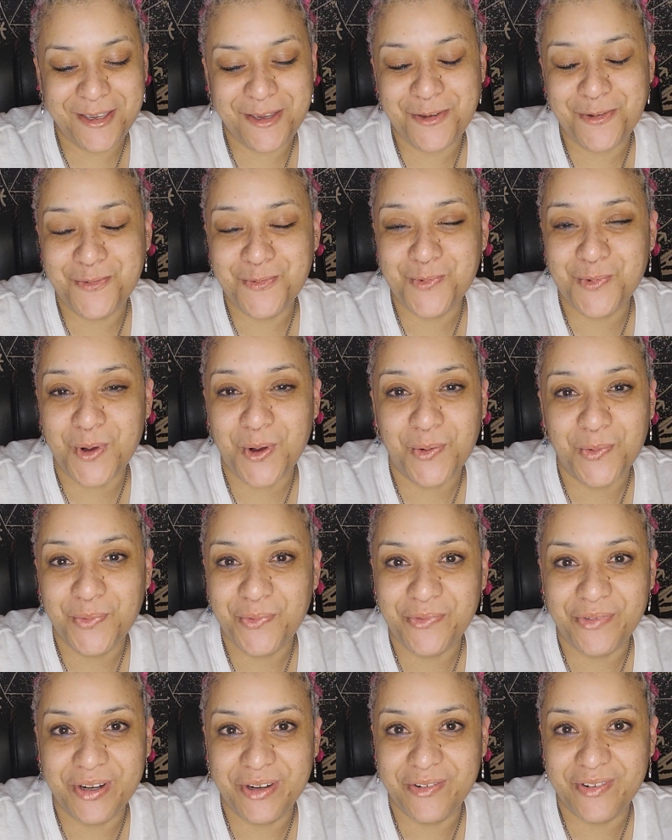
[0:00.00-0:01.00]
you won't
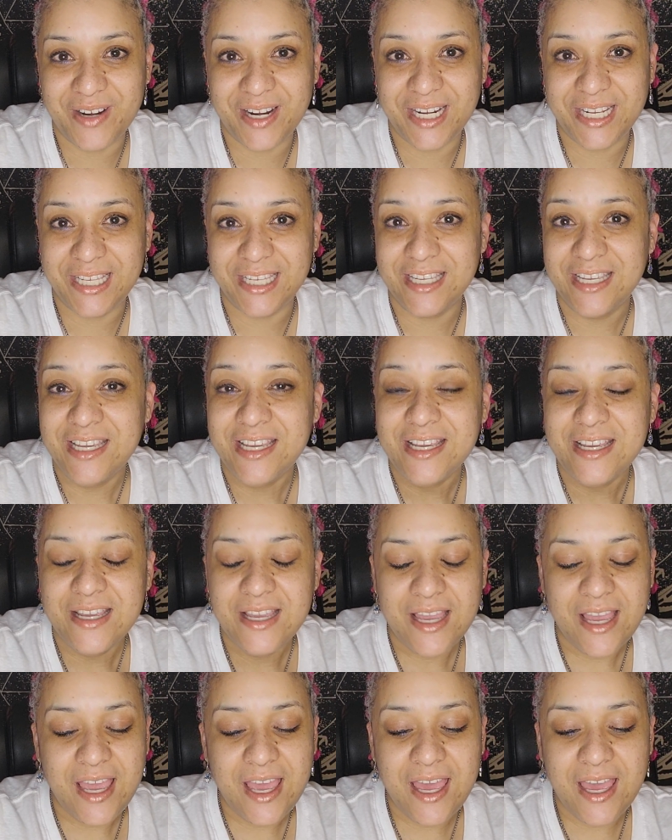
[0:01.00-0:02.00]
regret it.
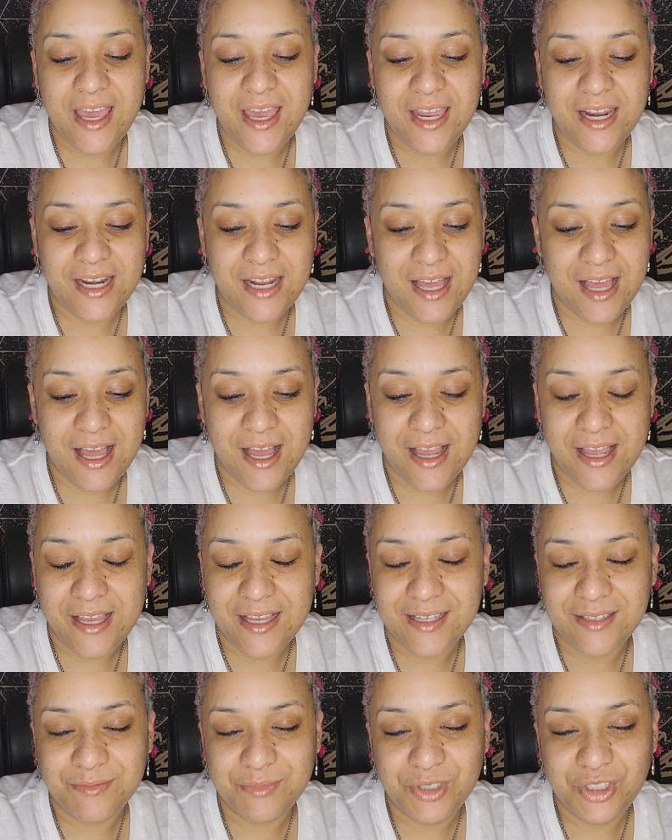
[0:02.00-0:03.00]
And I
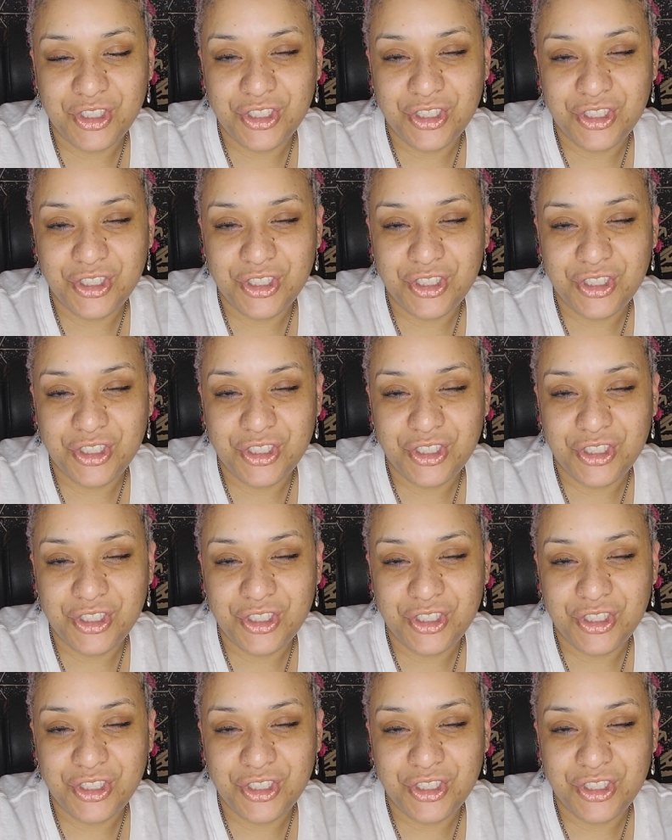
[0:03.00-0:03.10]
am